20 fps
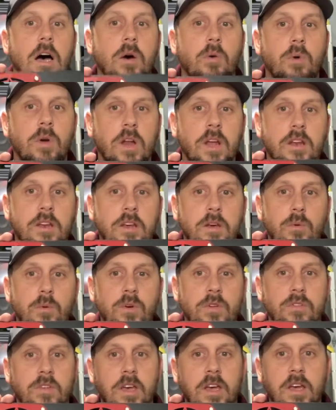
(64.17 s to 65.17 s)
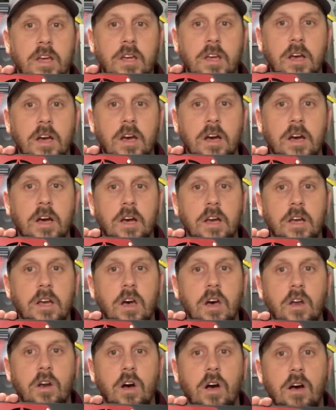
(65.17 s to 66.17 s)
What I did was I
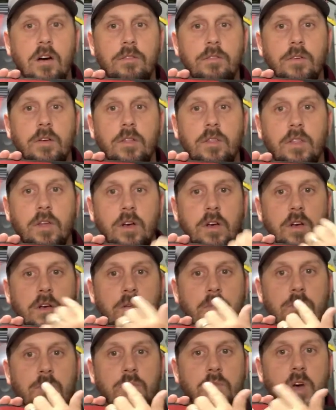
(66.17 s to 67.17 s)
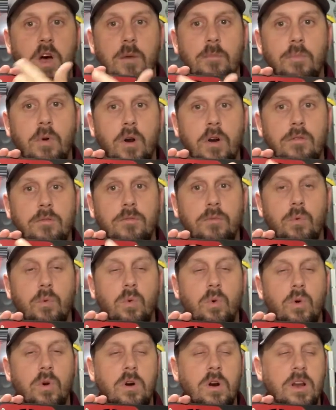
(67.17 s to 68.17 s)
cut off the top part
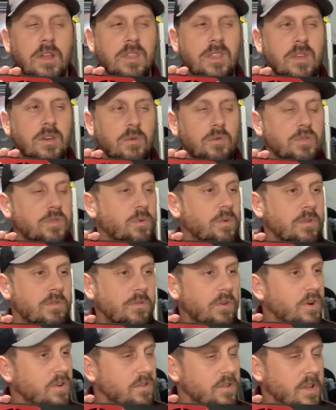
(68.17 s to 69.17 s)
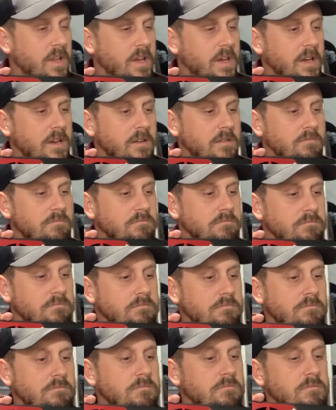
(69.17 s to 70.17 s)
for, I think it was the reverse light.
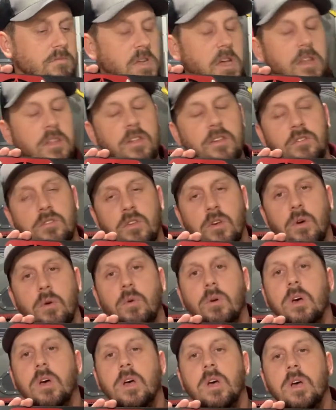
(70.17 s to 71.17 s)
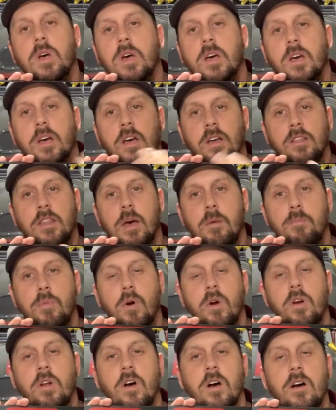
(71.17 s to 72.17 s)
Yeah, I think so. Cut that
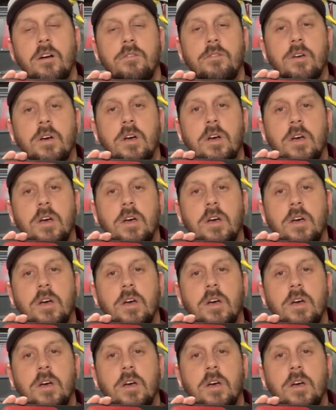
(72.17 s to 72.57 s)
part off